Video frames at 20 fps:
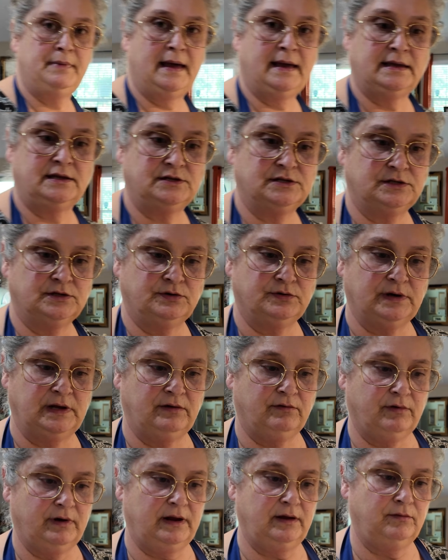into the
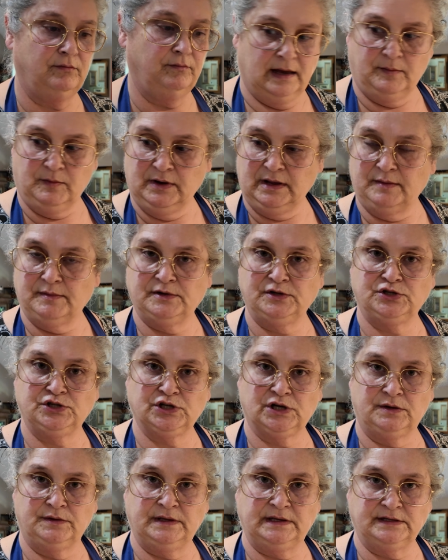green room, I'm gonna
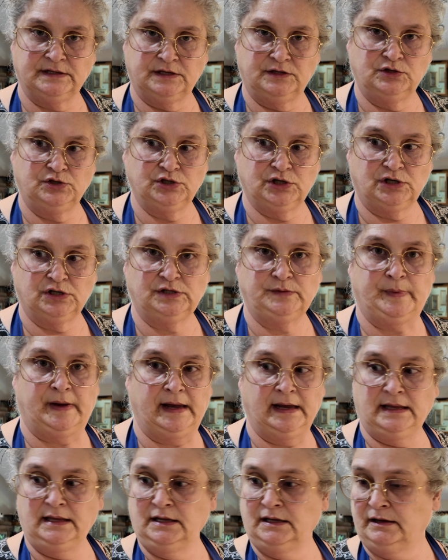get these other jars
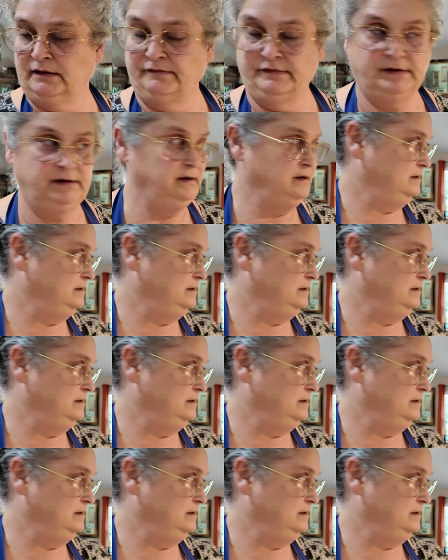back in the oven.